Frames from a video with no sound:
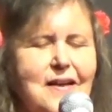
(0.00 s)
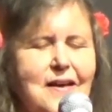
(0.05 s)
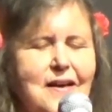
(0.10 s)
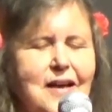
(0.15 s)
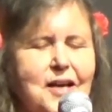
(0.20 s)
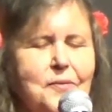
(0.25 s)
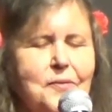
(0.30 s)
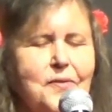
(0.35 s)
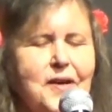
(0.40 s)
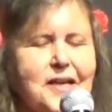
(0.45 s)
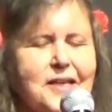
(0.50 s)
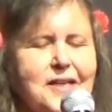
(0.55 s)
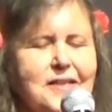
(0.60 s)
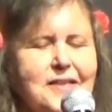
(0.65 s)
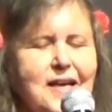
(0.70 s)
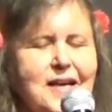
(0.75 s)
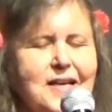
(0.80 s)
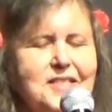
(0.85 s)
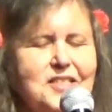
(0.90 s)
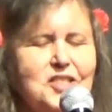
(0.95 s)
I
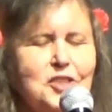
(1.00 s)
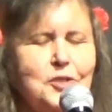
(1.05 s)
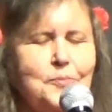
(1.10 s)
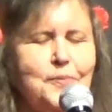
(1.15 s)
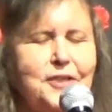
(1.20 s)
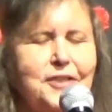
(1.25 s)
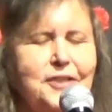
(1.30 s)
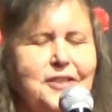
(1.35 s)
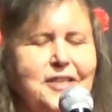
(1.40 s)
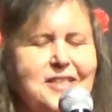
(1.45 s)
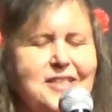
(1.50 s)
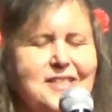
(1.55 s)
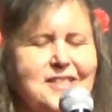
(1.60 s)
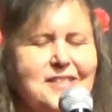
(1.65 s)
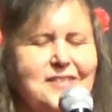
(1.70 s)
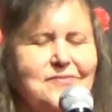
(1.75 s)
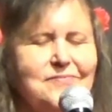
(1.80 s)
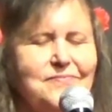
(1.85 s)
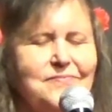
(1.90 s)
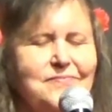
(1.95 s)
recognize Spirit
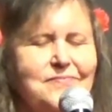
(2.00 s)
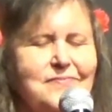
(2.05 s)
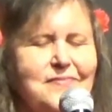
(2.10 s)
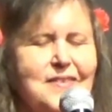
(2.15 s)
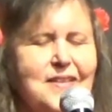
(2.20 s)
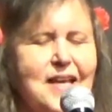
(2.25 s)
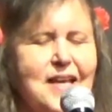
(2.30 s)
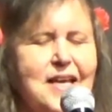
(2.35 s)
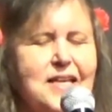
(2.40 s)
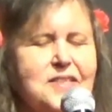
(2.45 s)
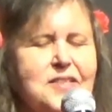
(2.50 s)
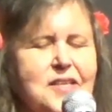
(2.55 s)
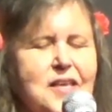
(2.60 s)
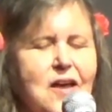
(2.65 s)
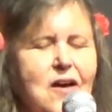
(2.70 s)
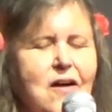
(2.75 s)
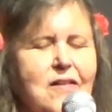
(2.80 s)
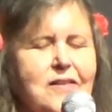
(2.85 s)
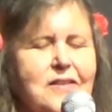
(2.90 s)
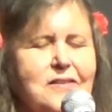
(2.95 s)
as the
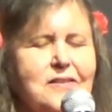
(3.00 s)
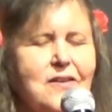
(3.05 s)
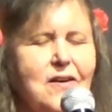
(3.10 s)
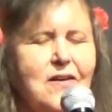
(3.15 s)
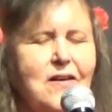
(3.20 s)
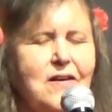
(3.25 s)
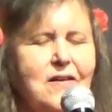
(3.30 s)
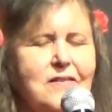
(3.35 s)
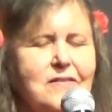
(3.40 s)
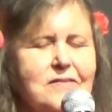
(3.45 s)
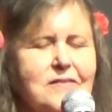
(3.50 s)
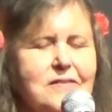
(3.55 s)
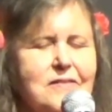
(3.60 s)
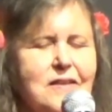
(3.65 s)
all in all.